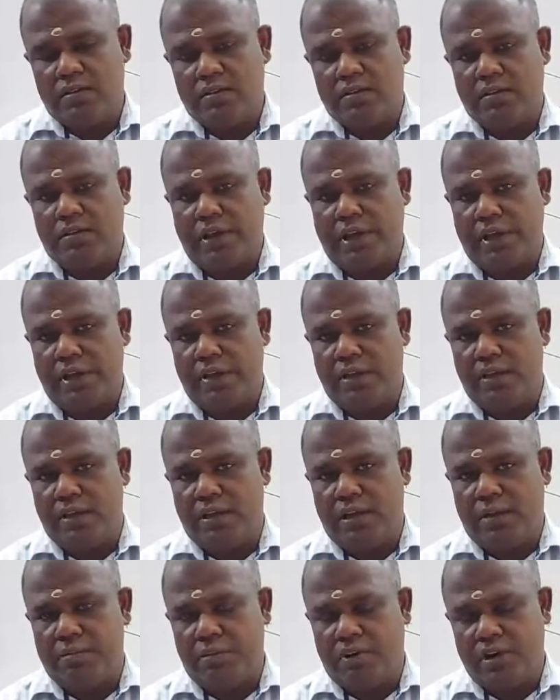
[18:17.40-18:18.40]
Okay,
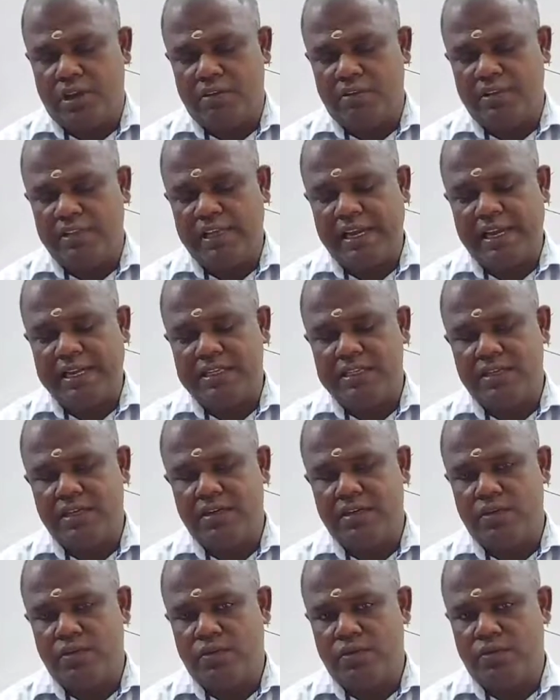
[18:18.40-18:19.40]
I am not giving the
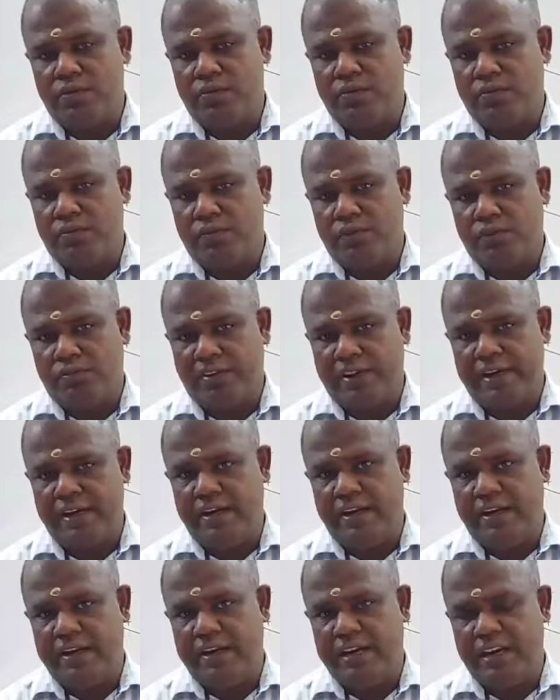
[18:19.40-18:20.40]
answer to you. You find
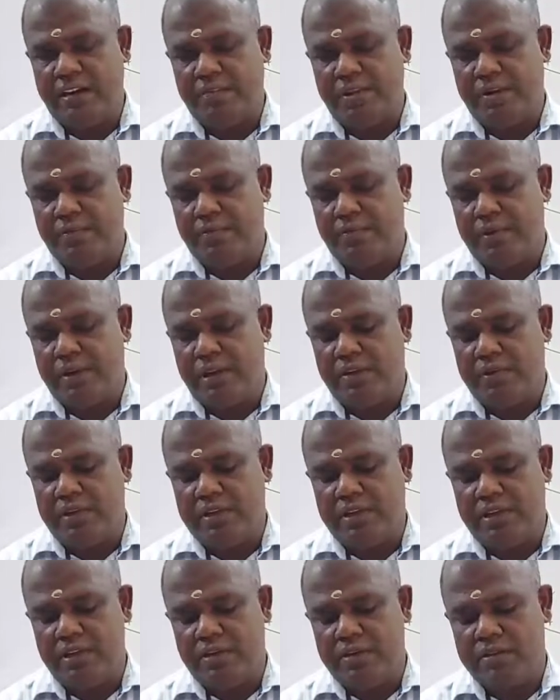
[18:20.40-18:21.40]
and tell me.
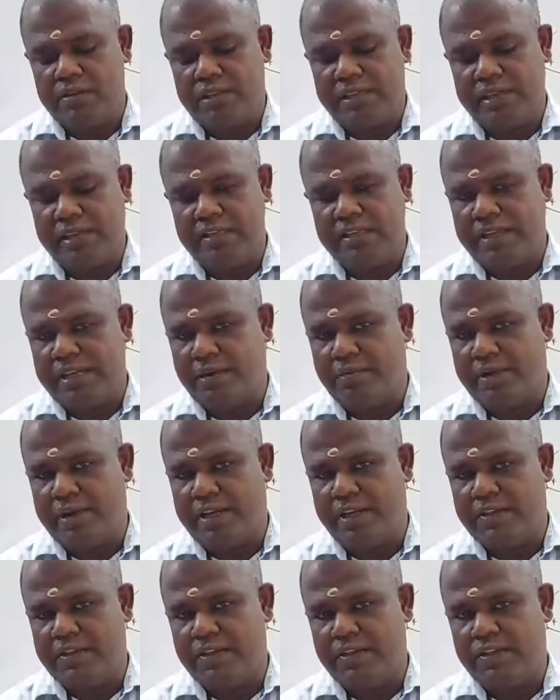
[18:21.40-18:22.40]
11th Cn
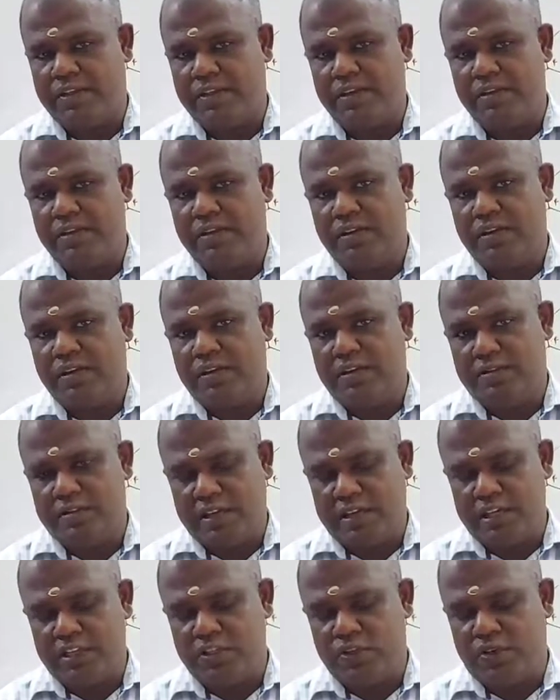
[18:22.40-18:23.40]
minus is the
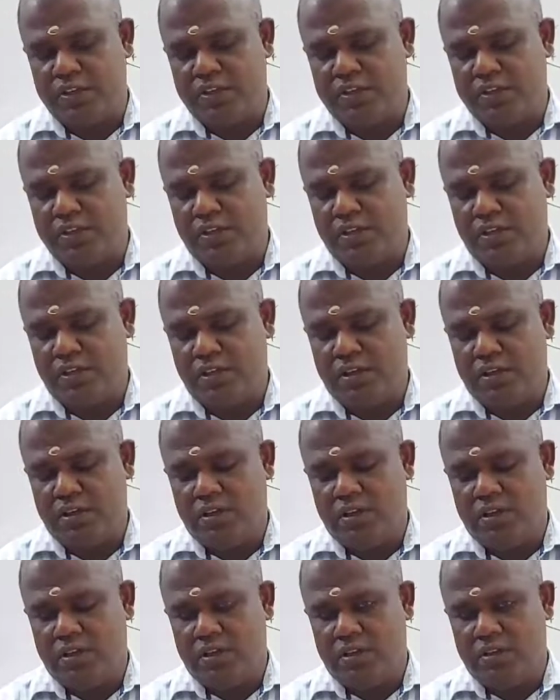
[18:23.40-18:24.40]
CHO is the
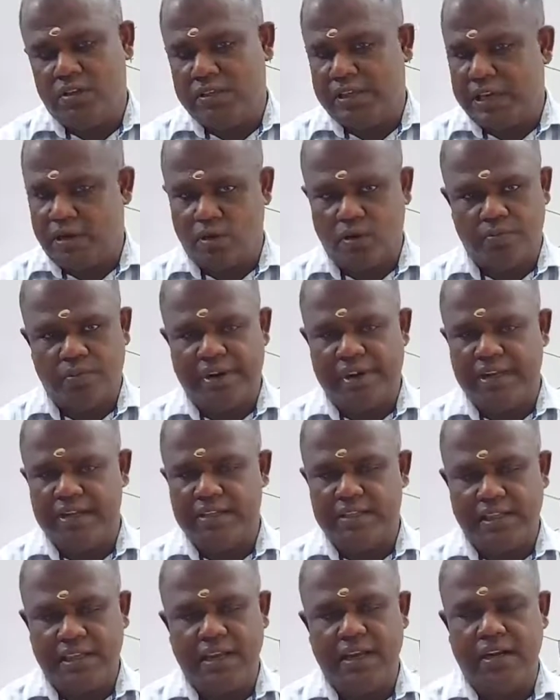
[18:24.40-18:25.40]
Cn not
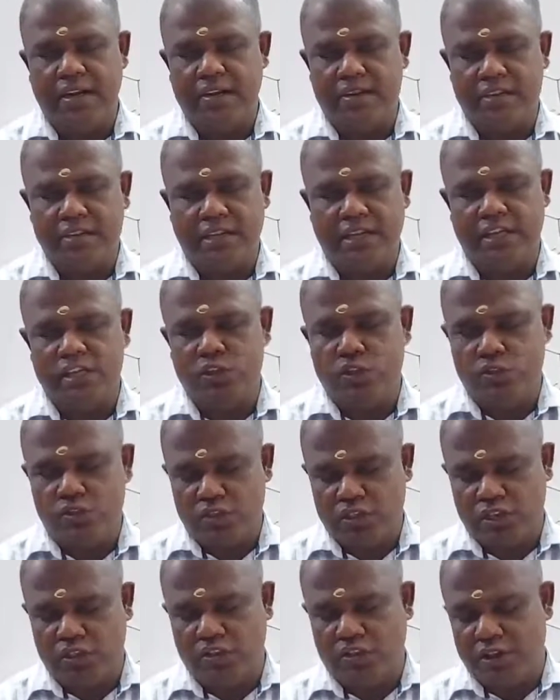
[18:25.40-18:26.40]
minus Cn, CHO,
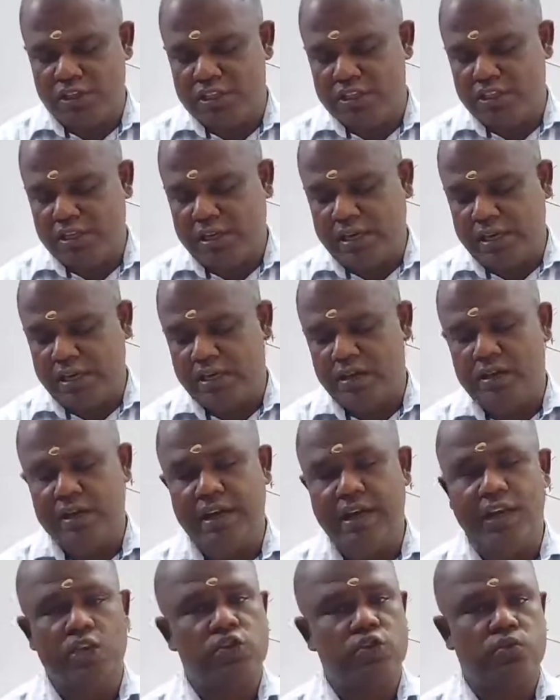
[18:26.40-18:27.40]
COH and
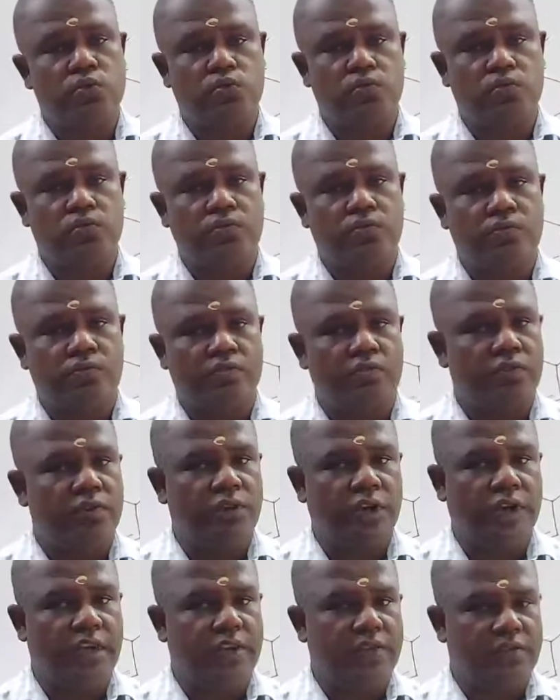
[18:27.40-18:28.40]
NH2.
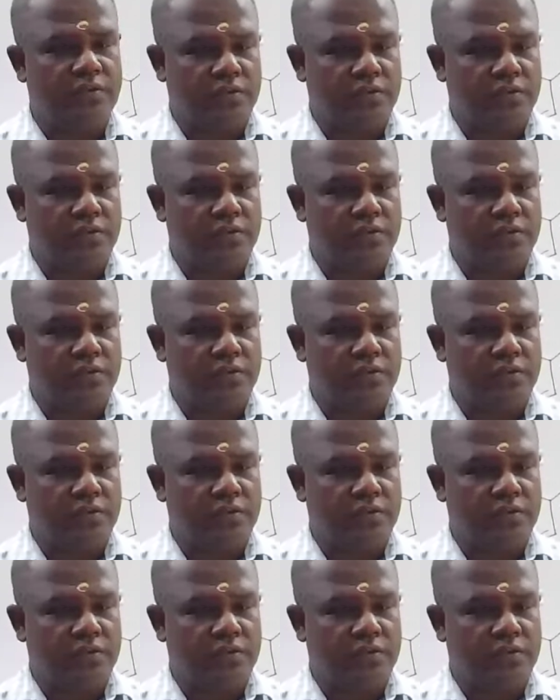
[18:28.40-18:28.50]
Okay.